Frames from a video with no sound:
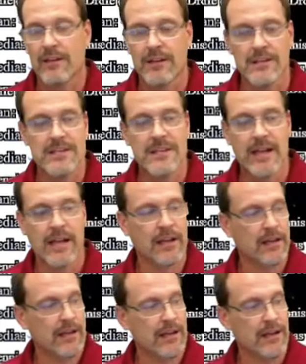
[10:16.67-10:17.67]
This
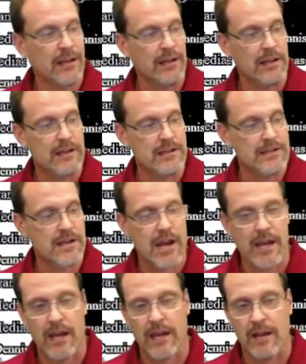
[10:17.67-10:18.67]
thing is
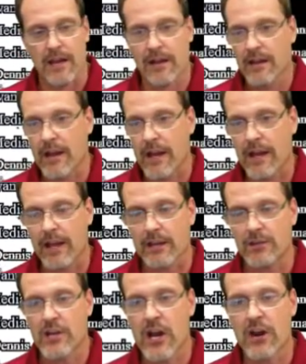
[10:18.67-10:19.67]
a
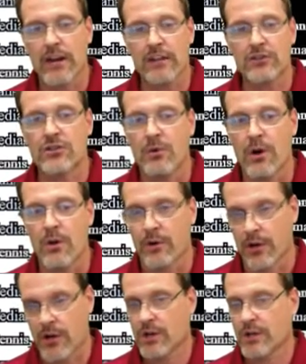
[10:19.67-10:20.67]
a cherry two
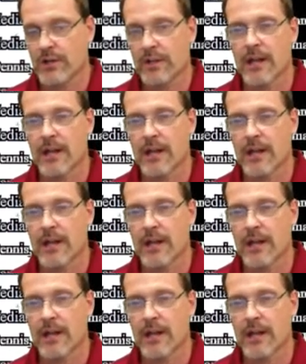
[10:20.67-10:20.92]
owner.